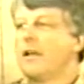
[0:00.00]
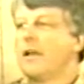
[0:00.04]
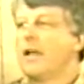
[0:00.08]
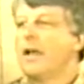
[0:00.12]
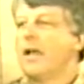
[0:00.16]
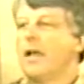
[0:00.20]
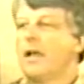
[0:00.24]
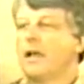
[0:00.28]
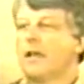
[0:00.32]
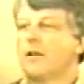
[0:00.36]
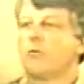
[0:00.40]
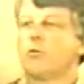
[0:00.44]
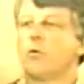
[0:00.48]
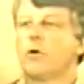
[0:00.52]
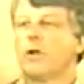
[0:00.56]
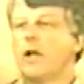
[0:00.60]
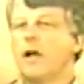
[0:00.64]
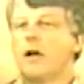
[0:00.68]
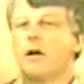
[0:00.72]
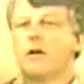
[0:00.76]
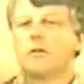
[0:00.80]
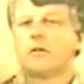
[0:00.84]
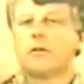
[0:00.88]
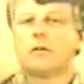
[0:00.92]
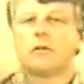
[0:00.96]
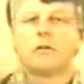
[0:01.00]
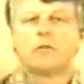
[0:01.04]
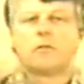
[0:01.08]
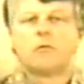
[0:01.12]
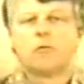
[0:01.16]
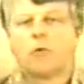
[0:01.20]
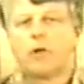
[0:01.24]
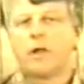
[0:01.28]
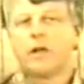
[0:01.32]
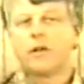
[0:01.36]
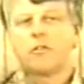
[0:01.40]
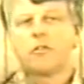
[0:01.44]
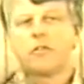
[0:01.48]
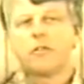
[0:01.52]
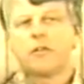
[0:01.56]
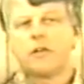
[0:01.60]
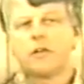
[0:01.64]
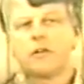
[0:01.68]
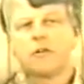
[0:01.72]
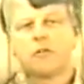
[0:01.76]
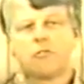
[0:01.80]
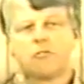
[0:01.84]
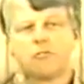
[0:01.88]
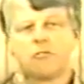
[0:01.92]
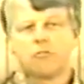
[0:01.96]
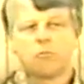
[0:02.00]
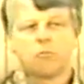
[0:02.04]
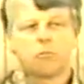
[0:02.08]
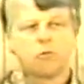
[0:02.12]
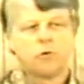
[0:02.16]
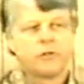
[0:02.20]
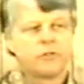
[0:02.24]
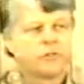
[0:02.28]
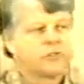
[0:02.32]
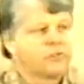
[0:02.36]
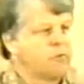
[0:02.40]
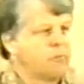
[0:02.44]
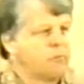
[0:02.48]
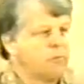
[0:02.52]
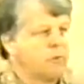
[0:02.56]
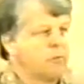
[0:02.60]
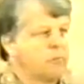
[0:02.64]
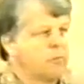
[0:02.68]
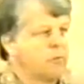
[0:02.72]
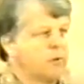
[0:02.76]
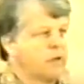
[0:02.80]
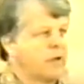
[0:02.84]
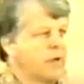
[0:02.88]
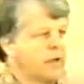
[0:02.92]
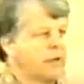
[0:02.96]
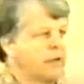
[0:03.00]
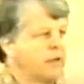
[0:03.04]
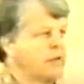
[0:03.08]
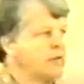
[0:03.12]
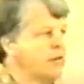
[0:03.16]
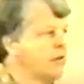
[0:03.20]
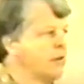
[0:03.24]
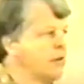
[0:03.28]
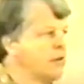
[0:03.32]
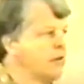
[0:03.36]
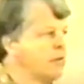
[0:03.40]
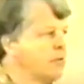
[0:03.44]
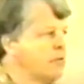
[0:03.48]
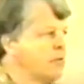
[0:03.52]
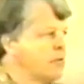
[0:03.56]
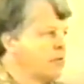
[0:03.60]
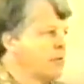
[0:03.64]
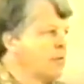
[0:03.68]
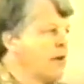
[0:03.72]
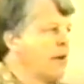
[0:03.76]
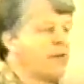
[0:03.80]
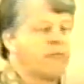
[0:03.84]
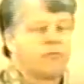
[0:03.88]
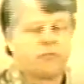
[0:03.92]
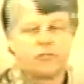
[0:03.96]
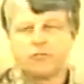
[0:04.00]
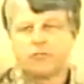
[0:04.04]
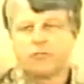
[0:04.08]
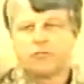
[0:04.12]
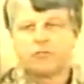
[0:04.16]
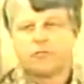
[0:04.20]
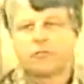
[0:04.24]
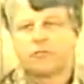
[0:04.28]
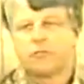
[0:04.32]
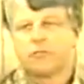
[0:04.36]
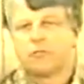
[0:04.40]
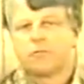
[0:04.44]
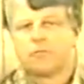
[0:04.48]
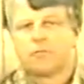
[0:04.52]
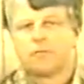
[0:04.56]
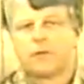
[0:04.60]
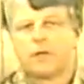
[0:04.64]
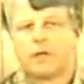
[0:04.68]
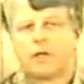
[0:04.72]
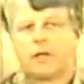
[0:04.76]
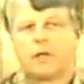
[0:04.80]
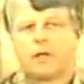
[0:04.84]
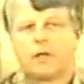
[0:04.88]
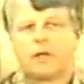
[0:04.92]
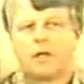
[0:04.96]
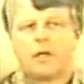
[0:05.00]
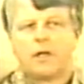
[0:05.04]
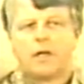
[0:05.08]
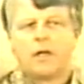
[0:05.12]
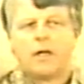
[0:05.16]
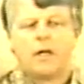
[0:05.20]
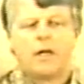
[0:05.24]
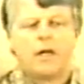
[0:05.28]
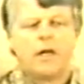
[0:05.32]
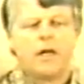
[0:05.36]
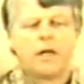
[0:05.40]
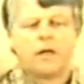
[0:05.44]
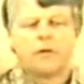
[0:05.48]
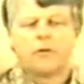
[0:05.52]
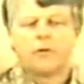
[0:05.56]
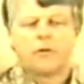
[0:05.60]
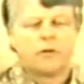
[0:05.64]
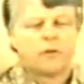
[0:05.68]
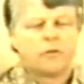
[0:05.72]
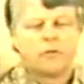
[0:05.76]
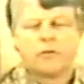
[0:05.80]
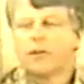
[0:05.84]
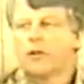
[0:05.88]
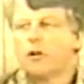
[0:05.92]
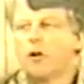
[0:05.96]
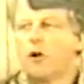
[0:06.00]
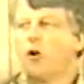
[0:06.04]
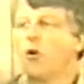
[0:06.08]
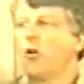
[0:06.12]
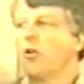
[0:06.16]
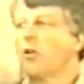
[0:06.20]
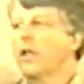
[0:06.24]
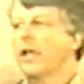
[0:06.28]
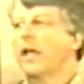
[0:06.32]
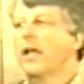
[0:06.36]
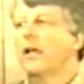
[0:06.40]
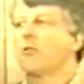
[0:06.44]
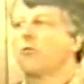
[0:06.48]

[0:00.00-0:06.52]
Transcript: and went out and rented theaters and preached to people like he did in Ephesus and did a whole end